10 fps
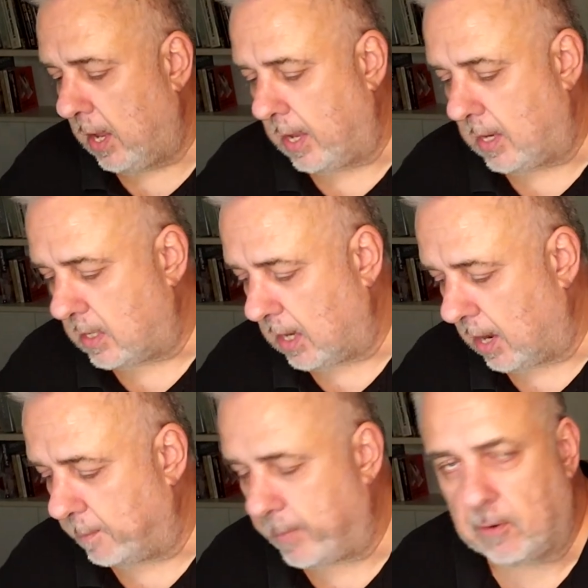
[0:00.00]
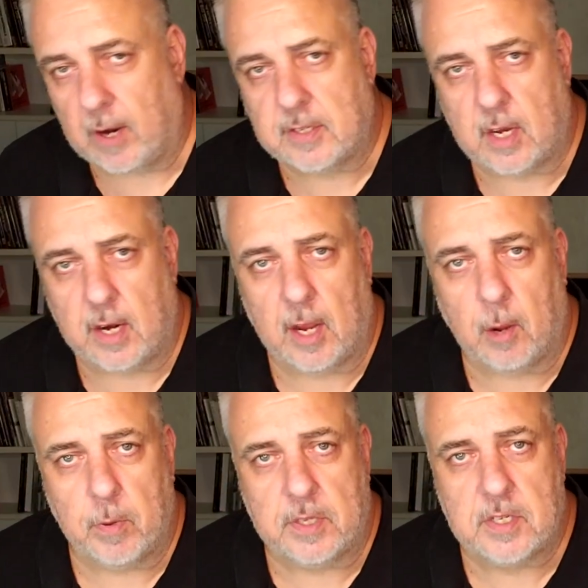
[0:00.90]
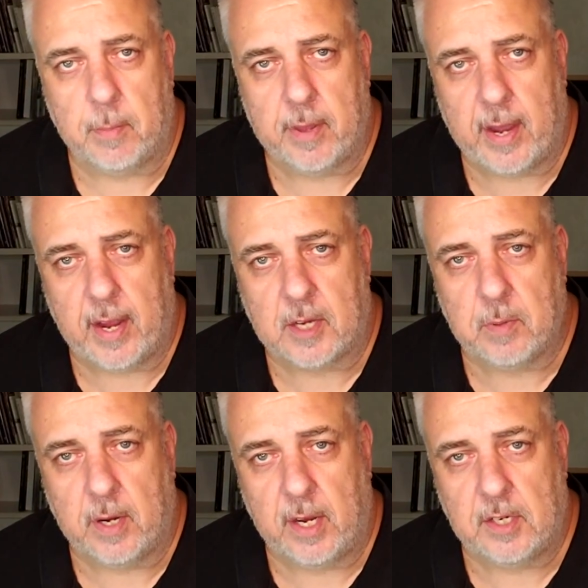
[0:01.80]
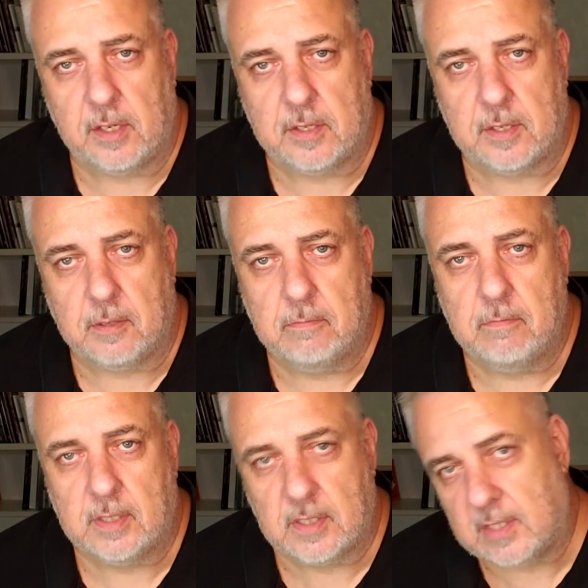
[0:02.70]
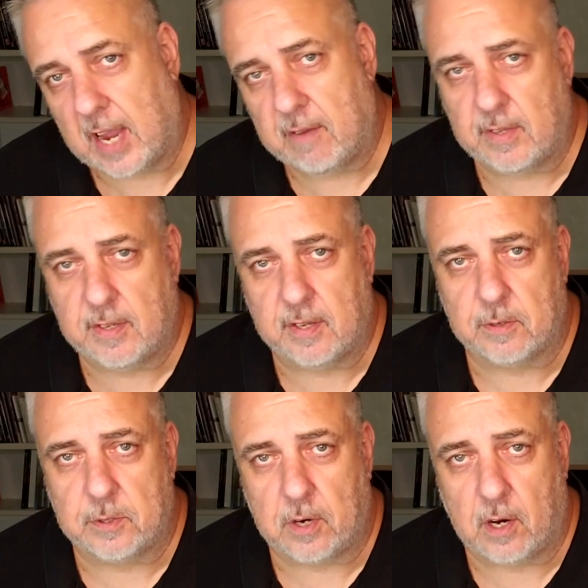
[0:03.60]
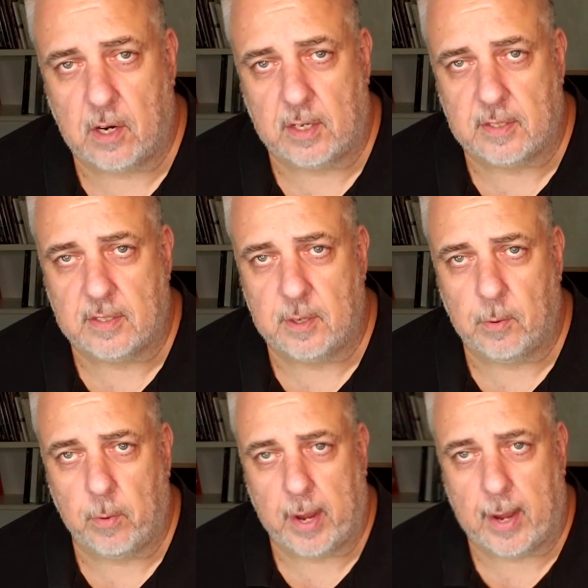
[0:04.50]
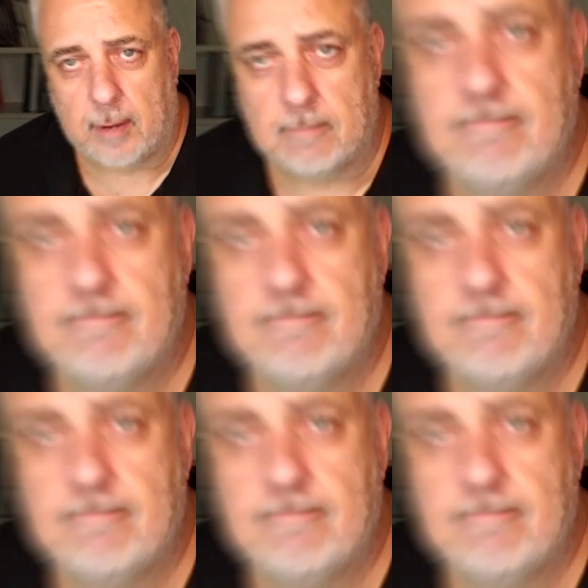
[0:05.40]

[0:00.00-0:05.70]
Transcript: And uh, Big Red's going to help with some of that explanation. So let's dive into those drawings and see what we got.